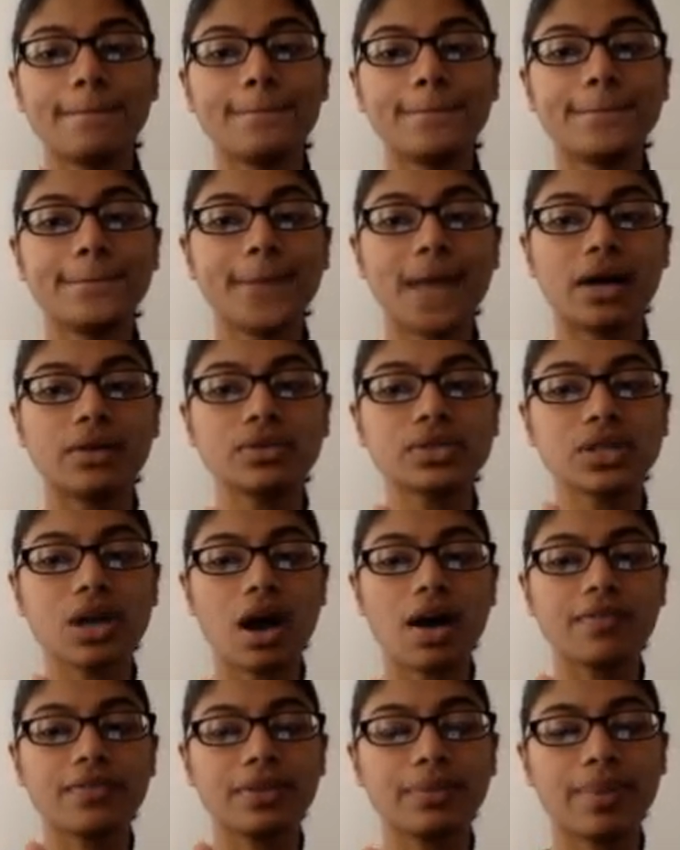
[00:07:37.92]
bounce
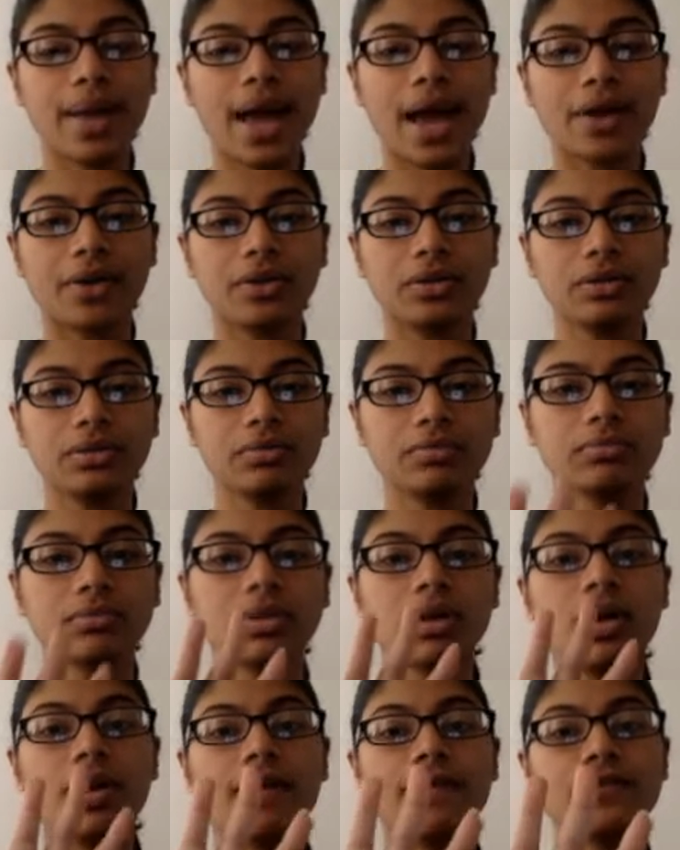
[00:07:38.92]
off the paddle.
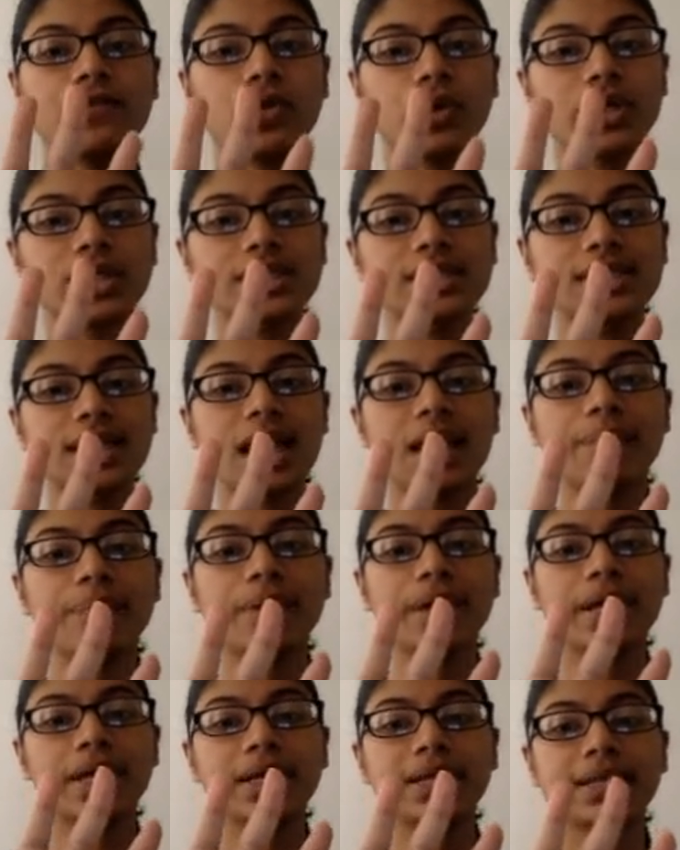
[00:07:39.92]
Fourth step,
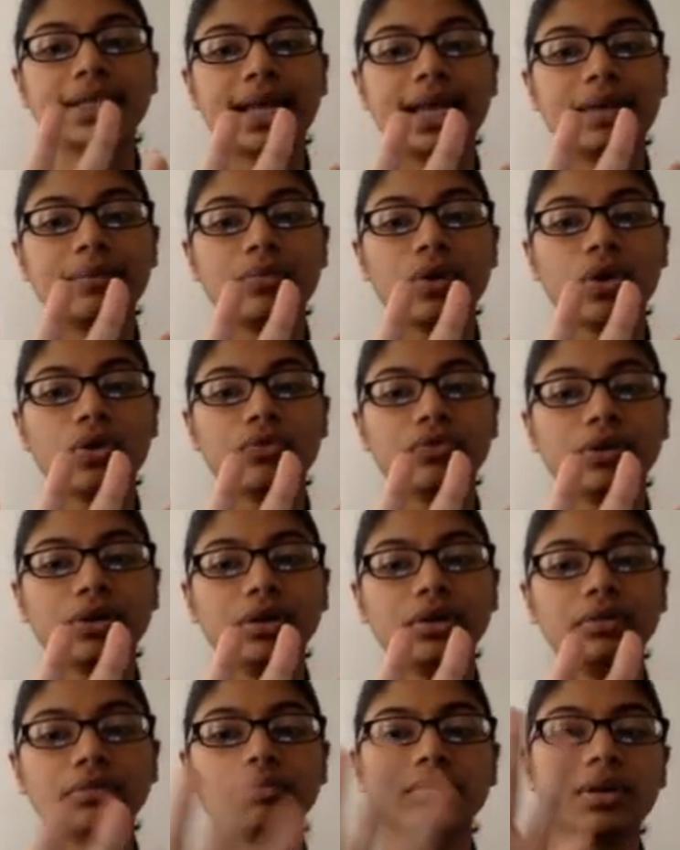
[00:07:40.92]
game over.
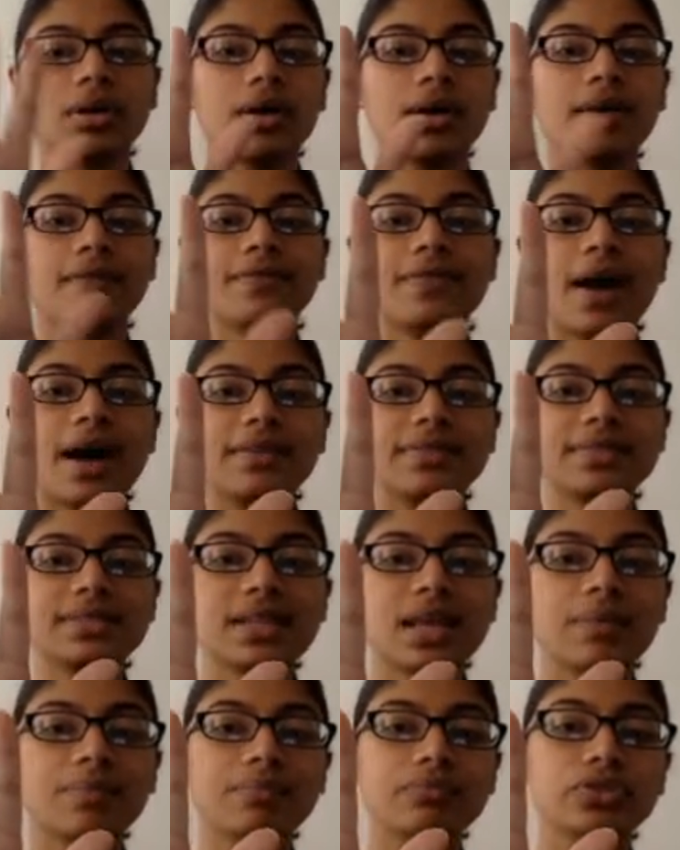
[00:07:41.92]
5th
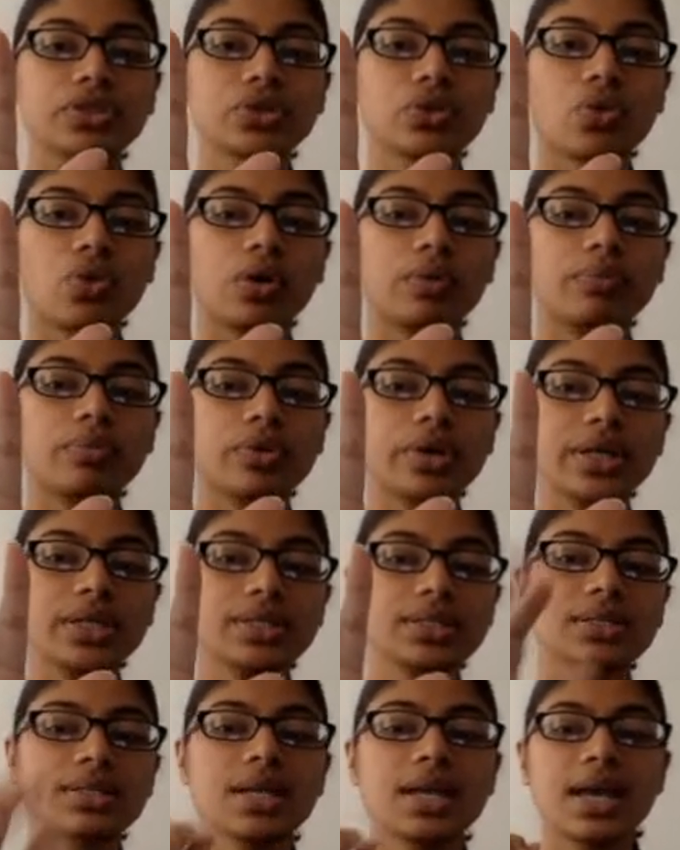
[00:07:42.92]
step, score
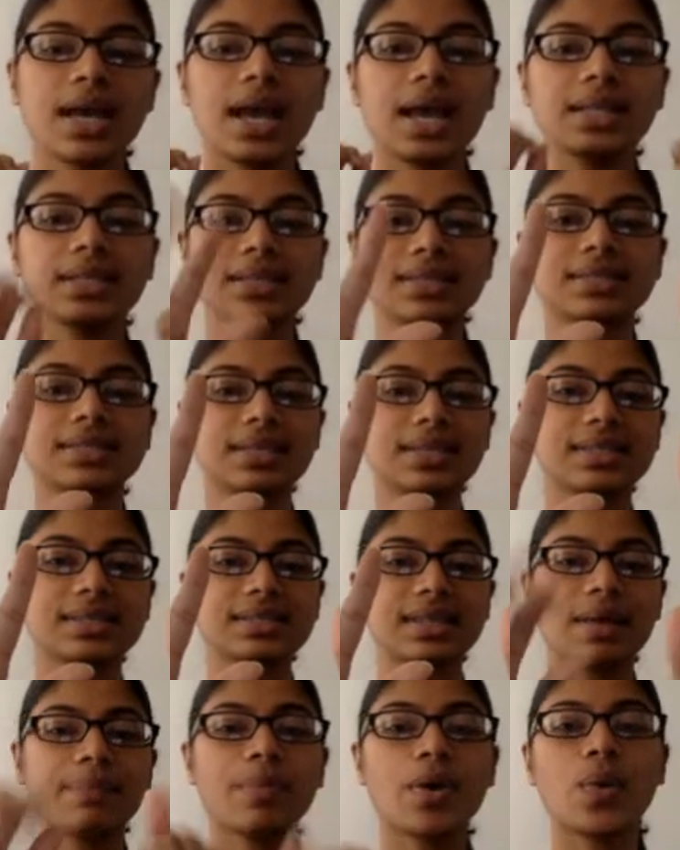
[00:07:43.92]
points. And the 6th
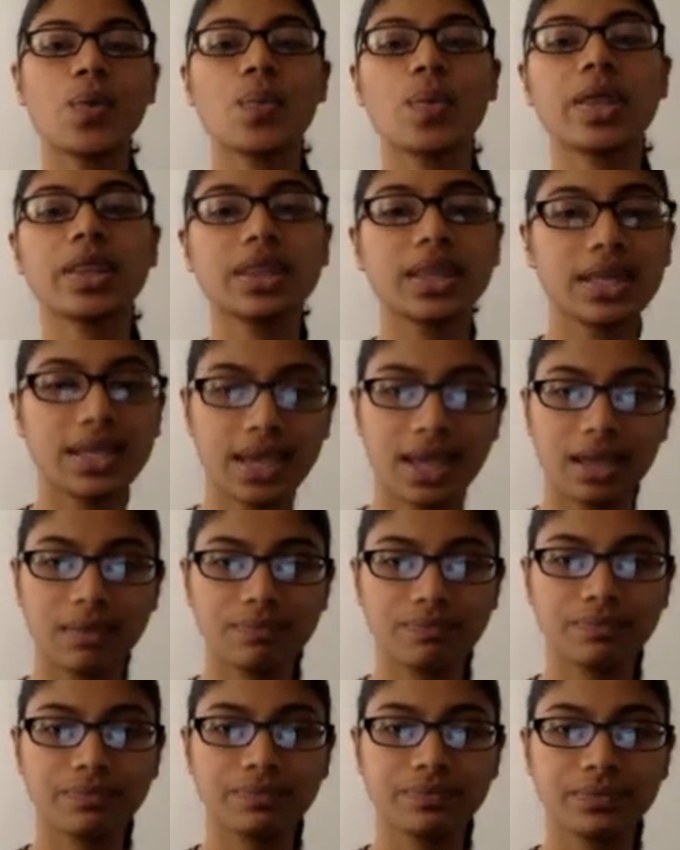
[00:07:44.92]
step, win the game.
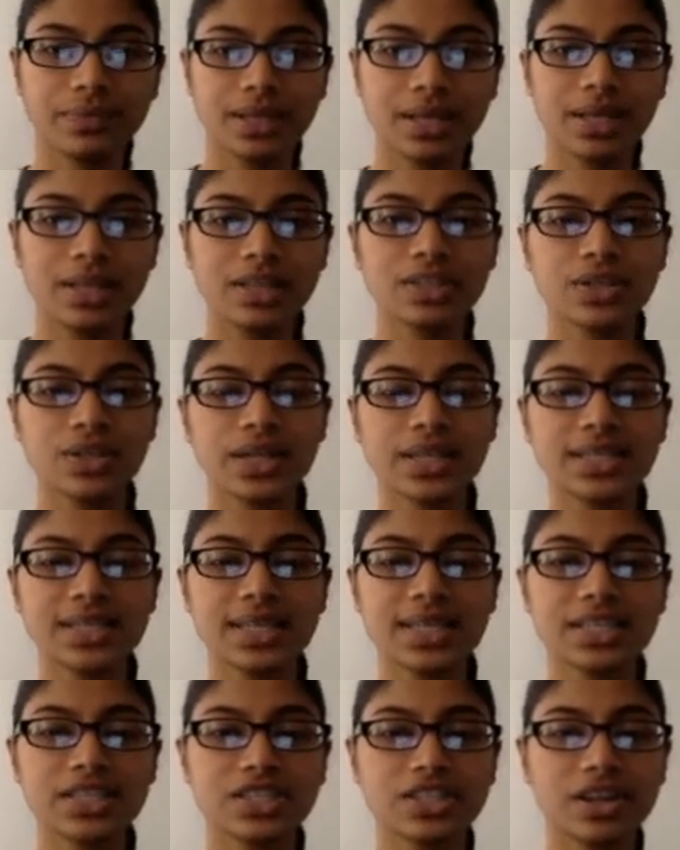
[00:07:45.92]
So let's get
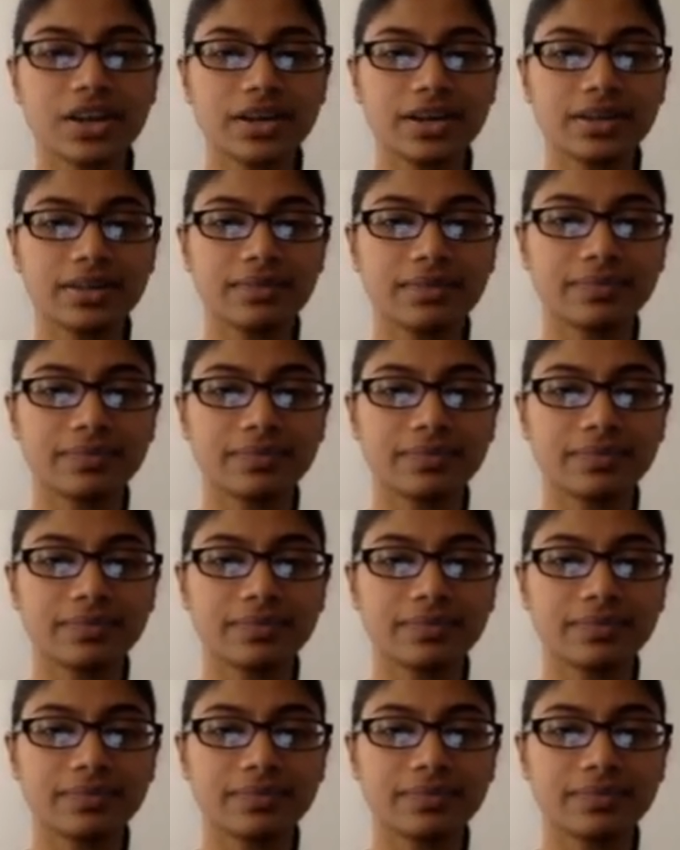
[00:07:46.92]
started.